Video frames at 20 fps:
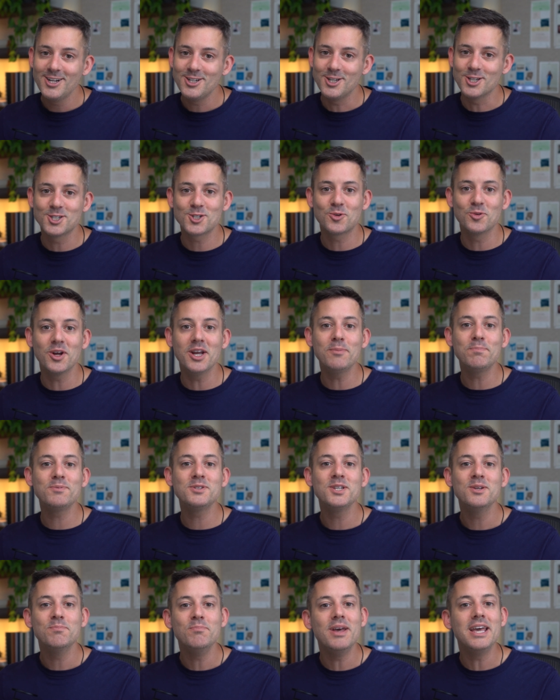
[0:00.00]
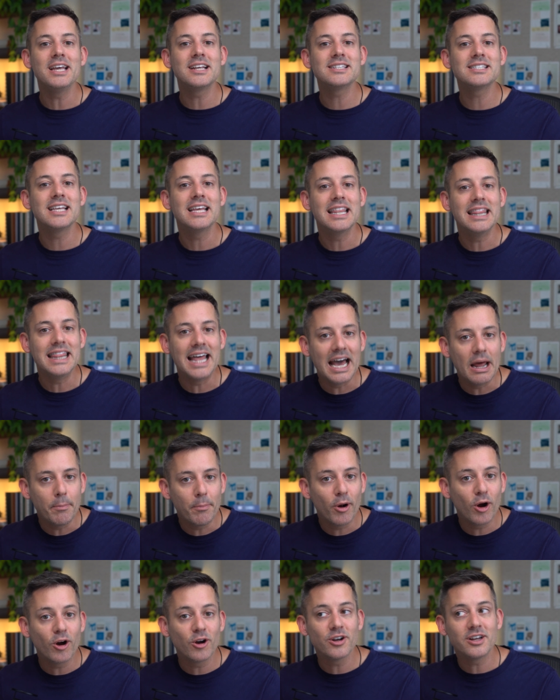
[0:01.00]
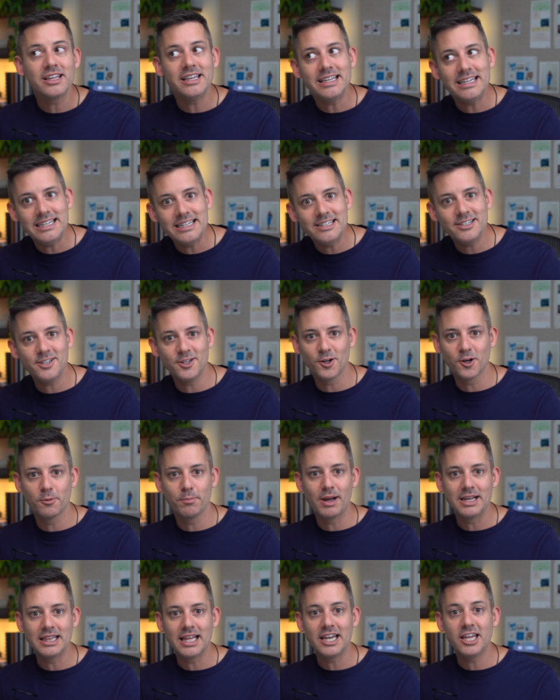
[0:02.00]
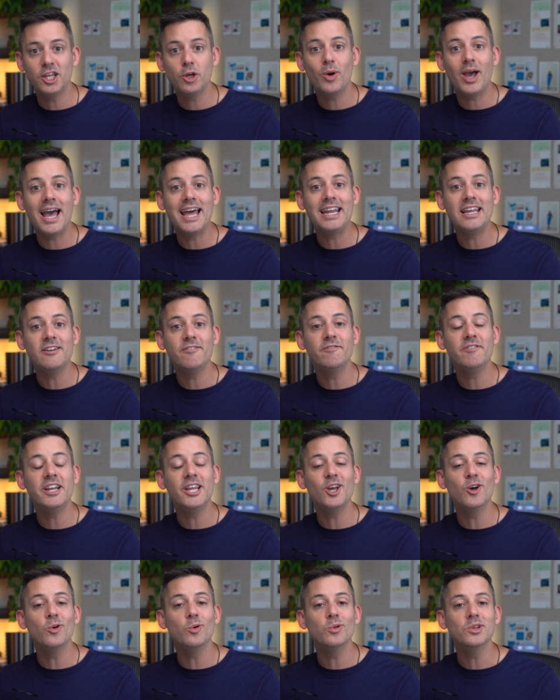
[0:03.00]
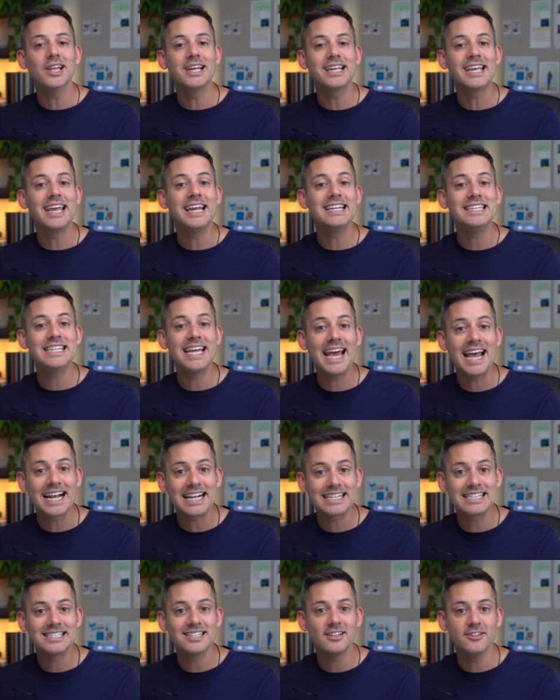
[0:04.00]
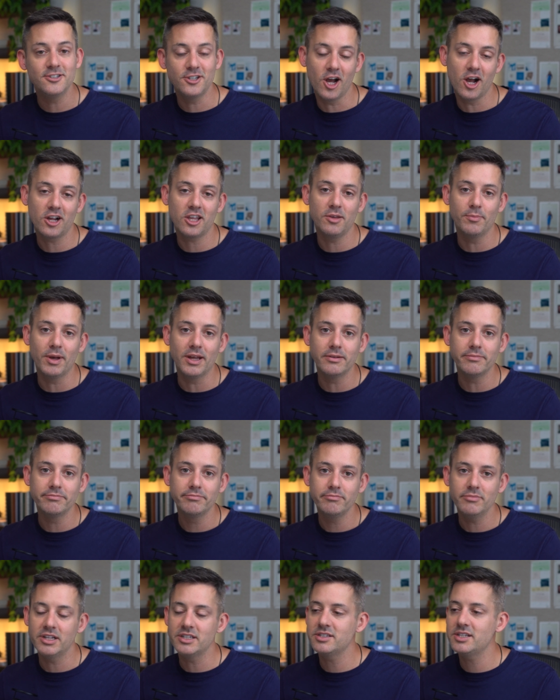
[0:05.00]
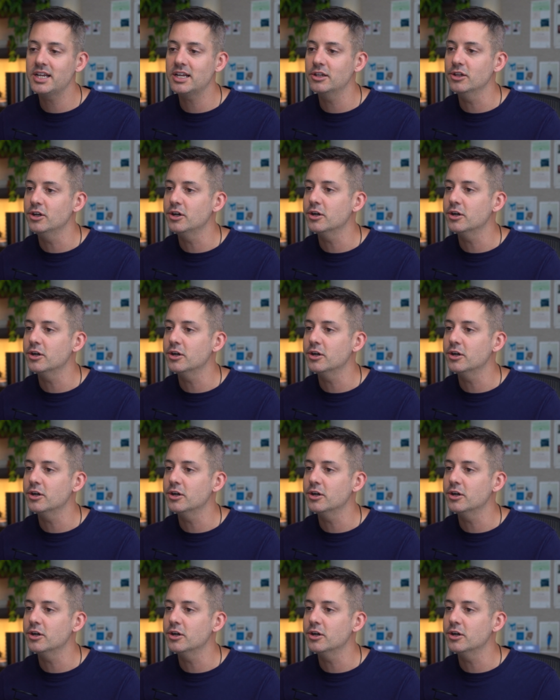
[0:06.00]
Descript makes that part easier by letting you edit video like a text document. Let's take a